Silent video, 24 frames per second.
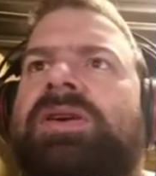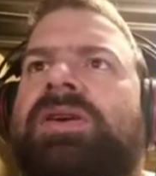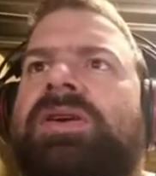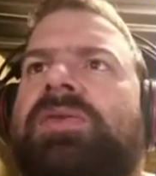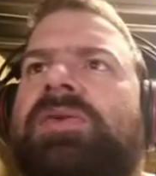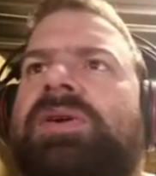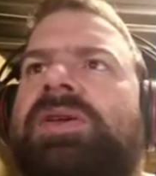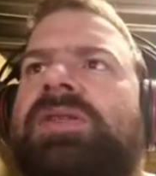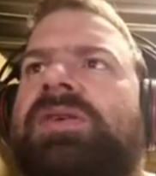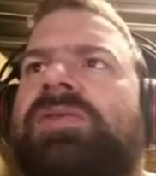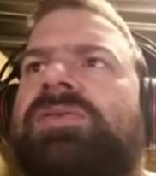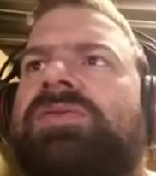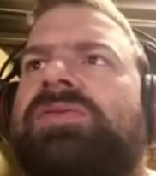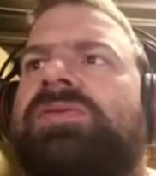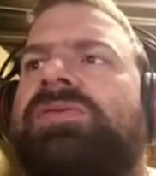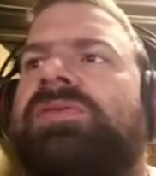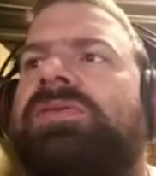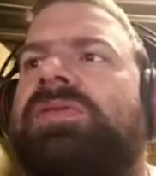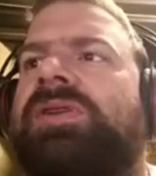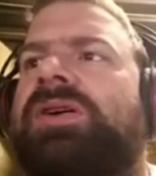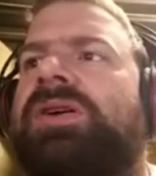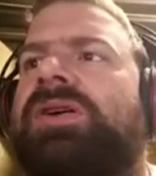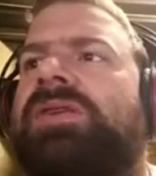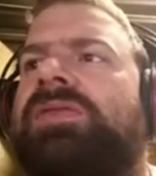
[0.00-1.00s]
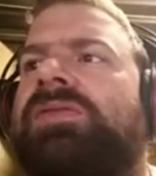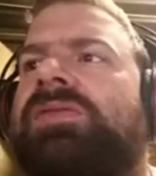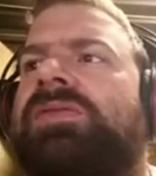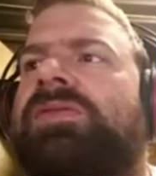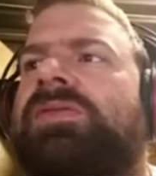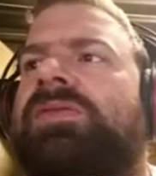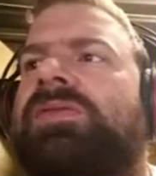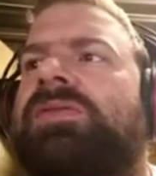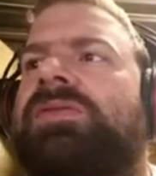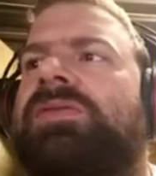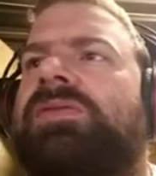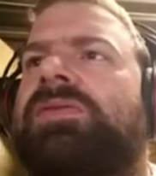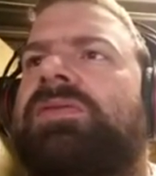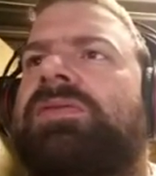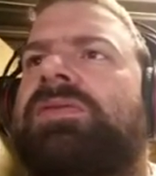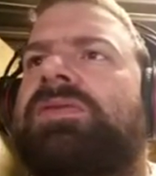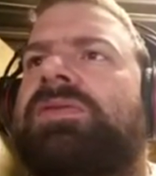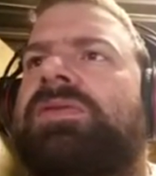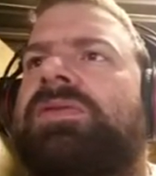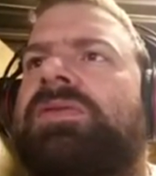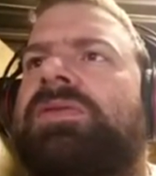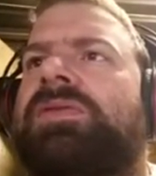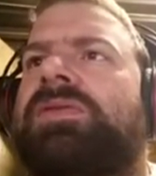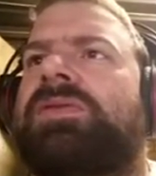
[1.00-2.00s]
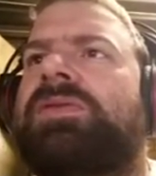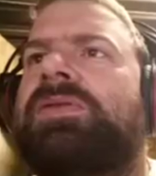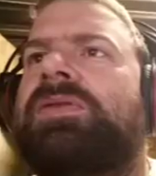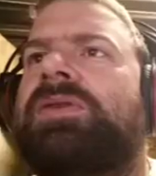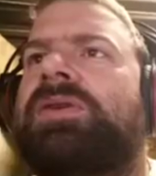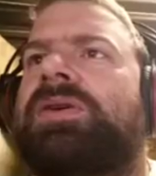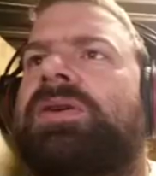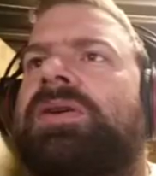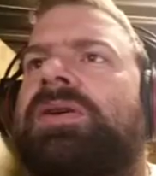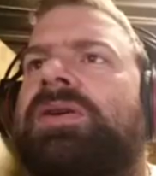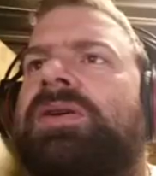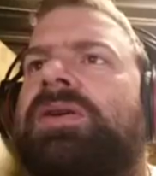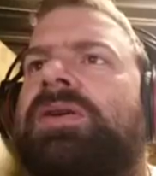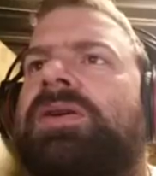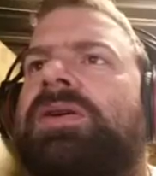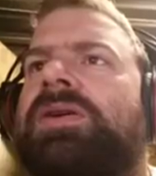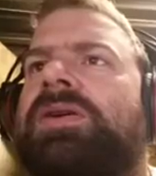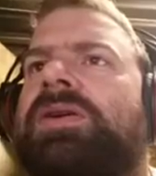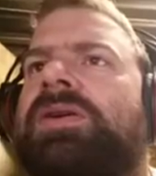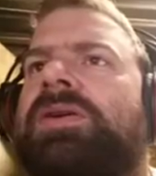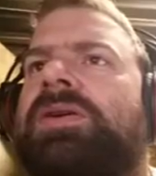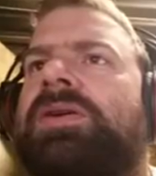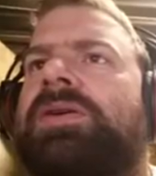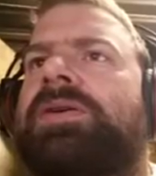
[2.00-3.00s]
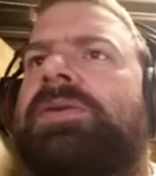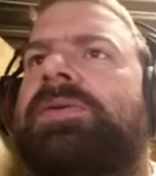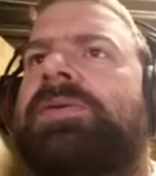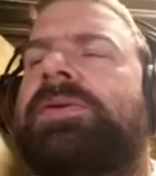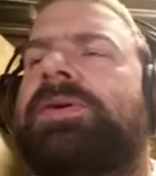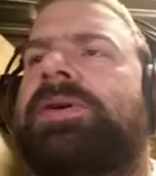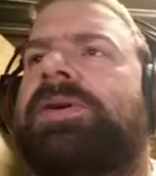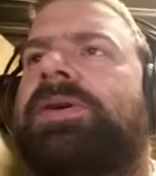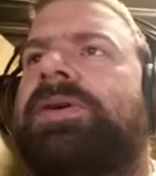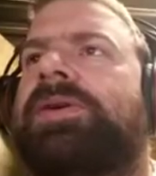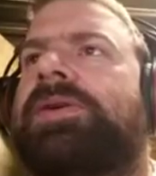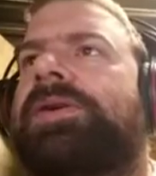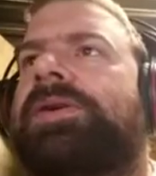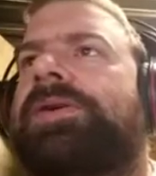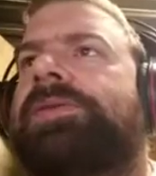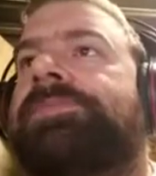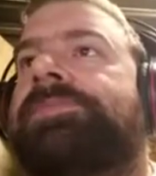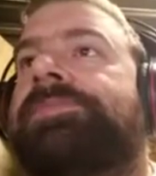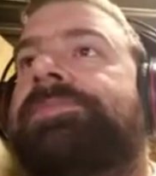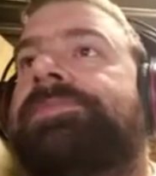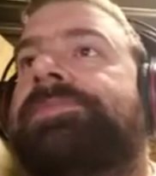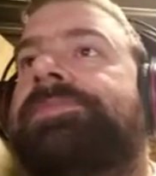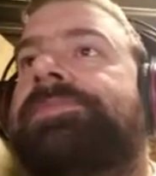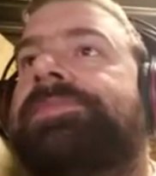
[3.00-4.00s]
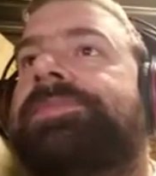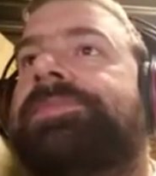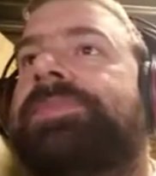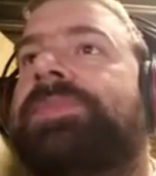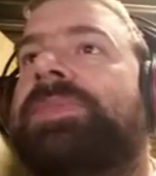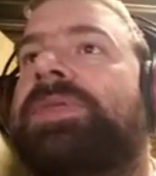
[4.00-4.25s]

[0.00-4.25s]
Yeah, that's good. Can I do stuff? Take away those lines.